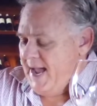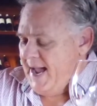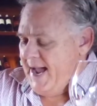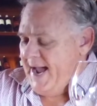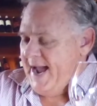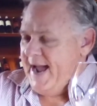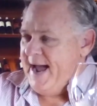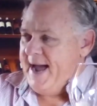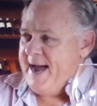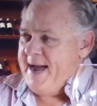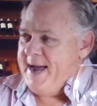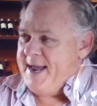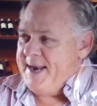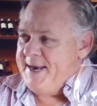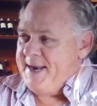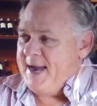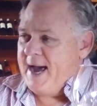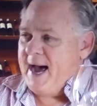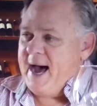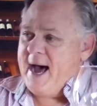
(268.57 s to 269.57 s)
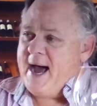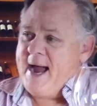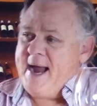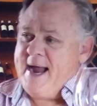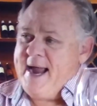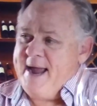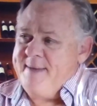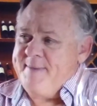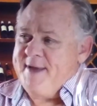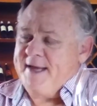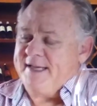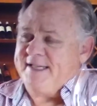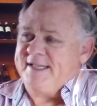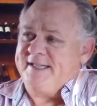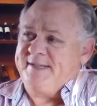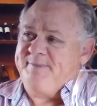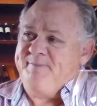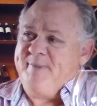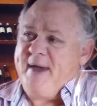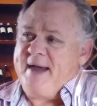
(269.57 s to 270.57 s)
and I am
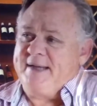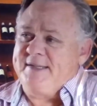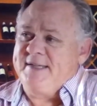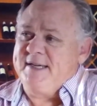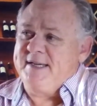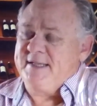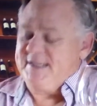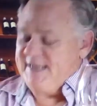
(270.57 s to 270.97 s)
expecting